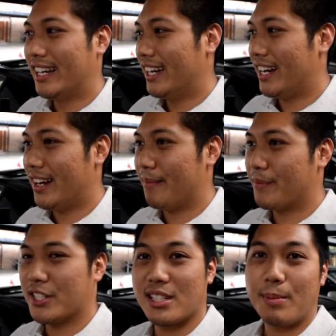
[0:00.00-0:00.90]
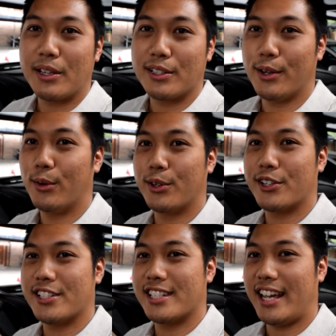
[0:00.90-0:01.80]
Um, just to speak to the
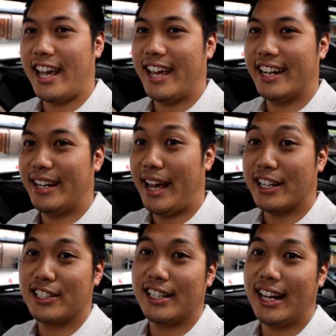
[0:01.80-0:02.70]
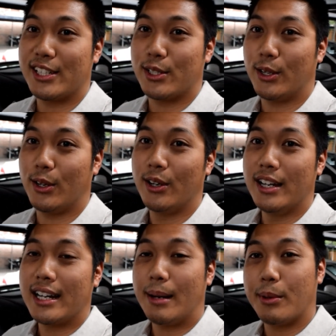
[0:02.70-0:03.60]
owners and actually I saw
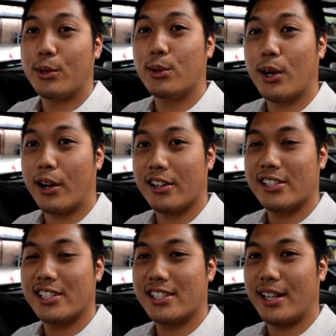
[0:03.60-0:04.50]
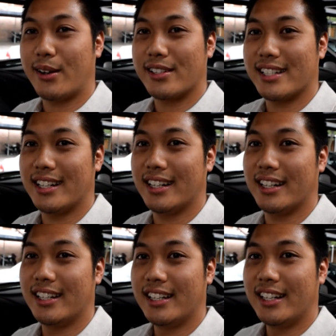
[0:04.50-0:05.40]
a couple cool cars. There was a
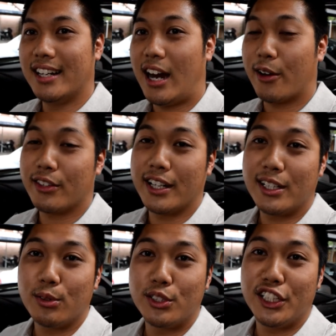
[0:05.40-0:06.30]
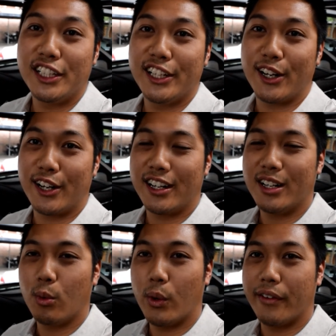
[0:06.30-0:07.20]
R32
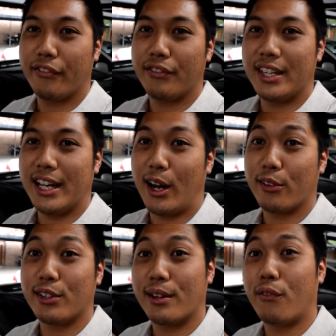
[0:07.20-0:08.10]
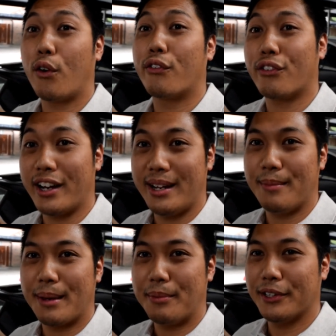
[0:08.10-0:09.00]
GTR with the R34 front end
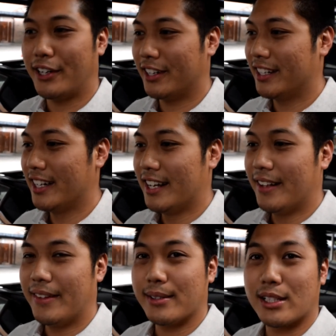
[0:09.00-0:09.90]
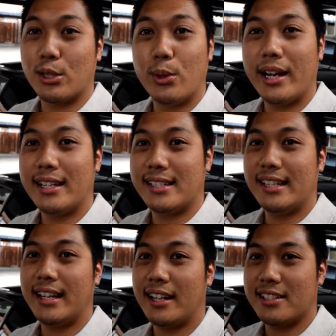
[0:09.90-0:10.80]
being put on. There's a 280Z
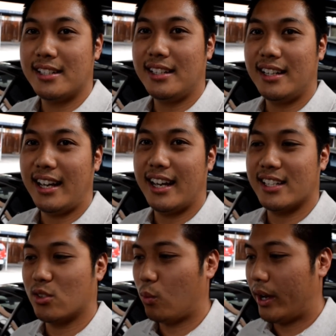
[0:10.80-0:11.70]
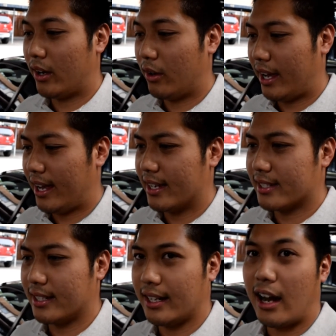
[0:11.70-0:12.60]
Datsun as well as
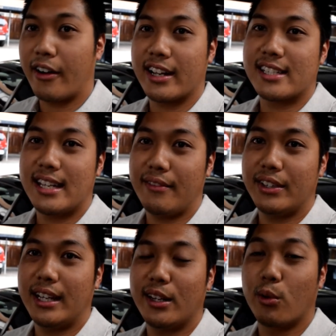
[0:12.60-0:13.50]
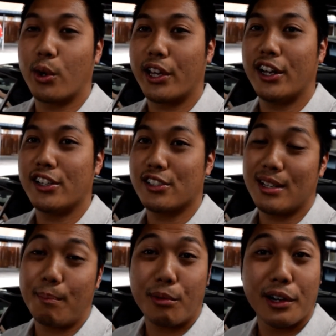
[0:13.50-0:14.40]
uh, RX-7 that they're working on. So
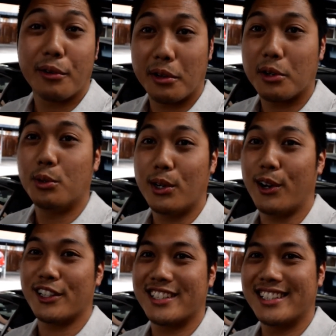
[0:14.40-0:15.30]
some pretty cool cars.